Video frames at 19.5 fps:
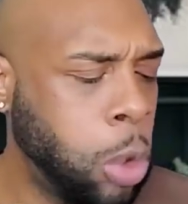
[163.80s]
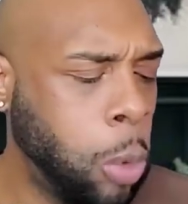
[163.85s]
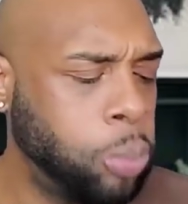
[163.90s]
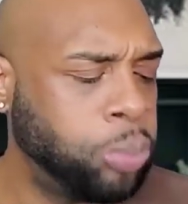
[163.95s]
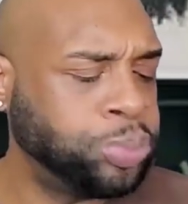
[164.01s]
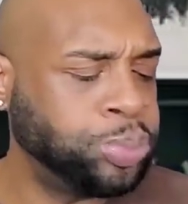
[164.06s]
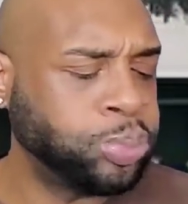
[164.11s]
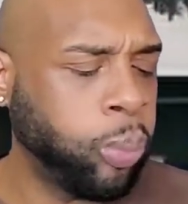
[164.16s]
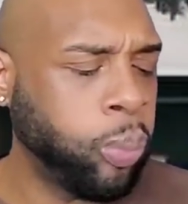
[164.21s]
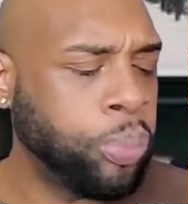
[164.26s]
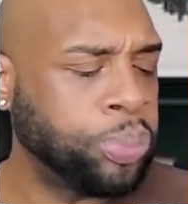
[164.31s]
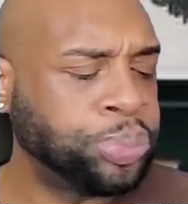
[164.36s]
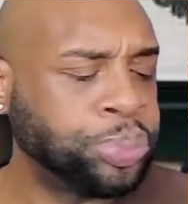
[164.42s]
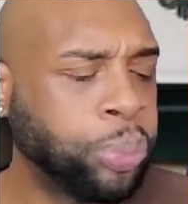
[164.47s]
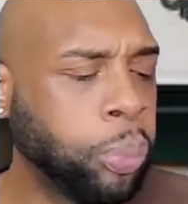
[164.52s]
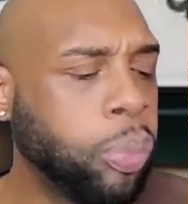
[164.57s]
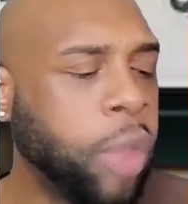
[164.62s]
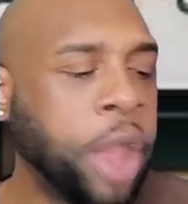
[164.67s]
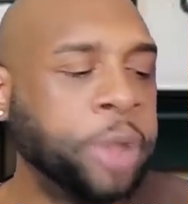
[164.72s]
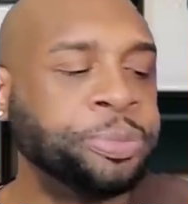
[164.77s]
Mmm.
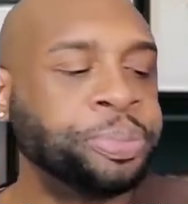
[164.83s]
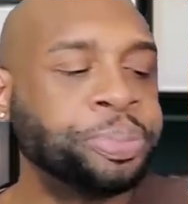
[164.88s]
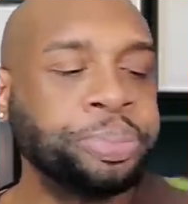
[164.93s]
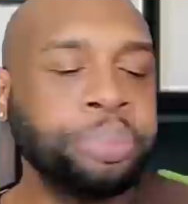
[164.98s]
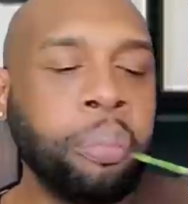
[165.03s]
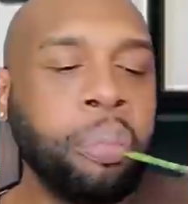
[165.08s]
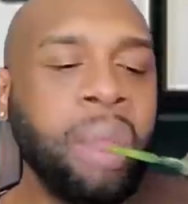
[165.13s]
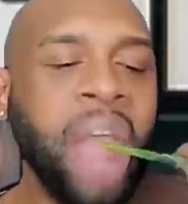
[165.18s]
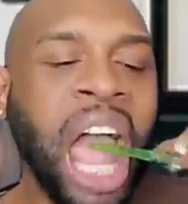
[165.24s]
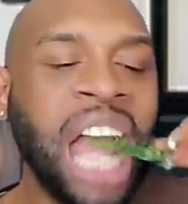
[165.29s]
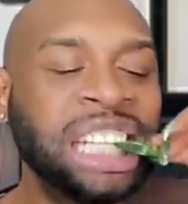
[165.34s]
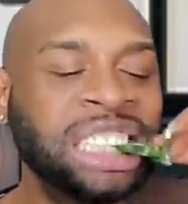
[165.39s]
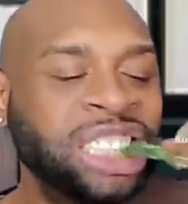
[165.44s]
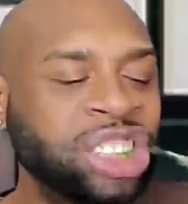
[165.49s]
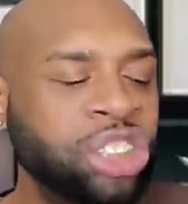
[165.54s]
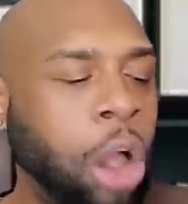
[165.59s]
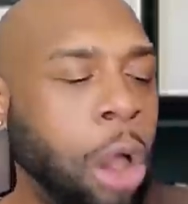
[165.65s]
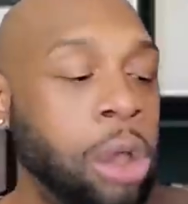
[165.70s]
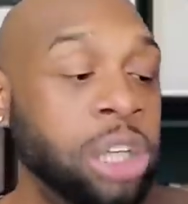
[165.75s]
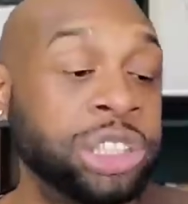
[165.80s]

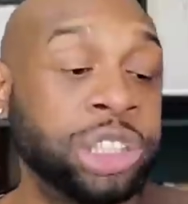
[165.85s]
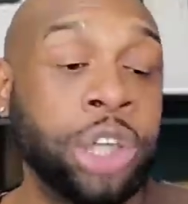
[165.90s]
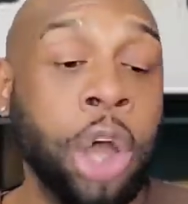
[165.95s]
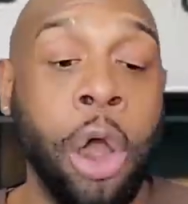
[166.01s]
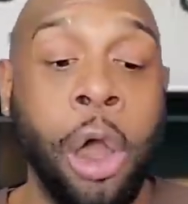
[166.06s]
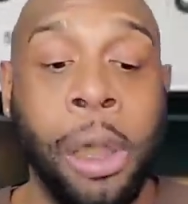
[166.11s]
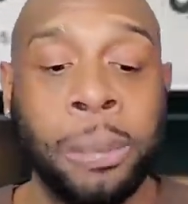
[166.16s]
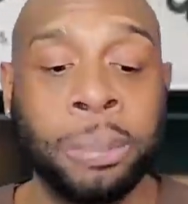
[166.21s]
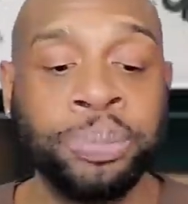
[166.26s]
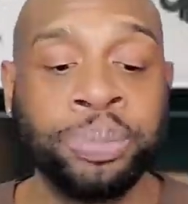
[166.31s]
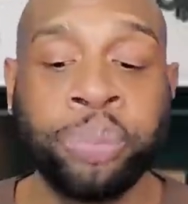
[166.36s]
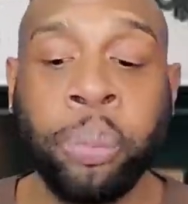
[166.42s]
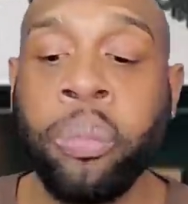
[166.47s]
Oh, it's good.